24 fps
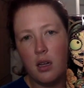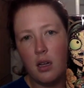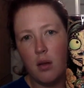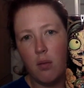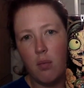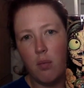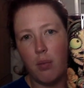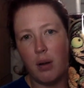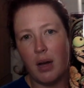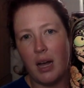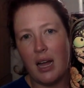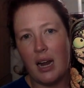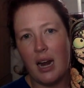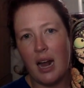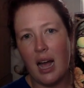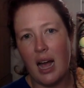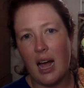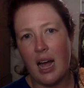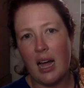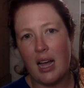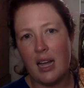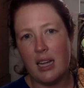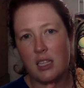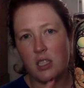But
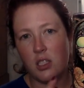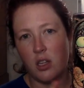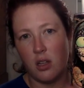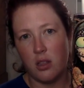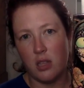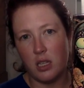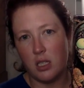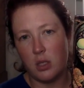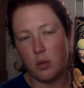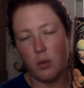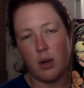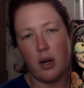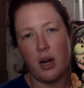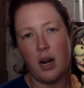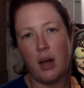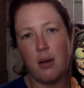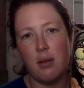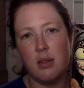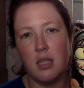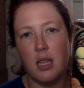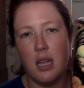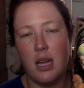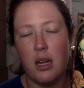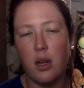I saw this one and I
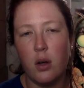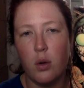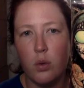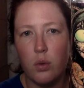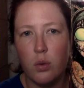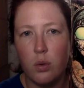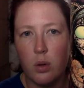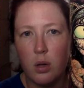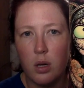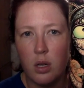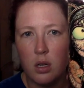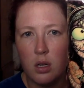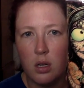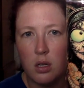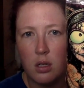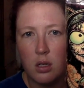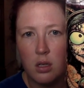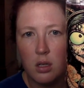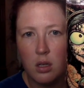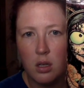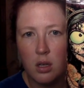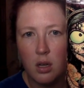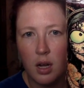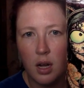was like, ooh,
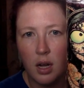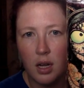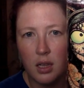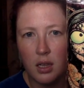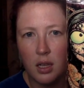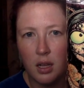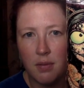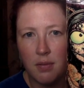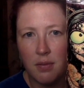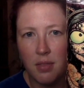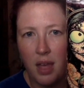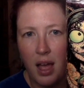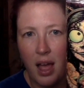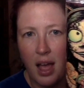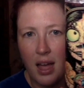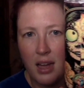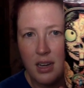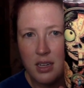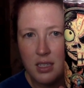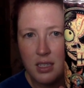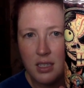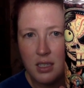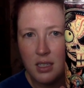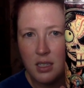I love
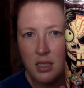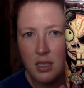that.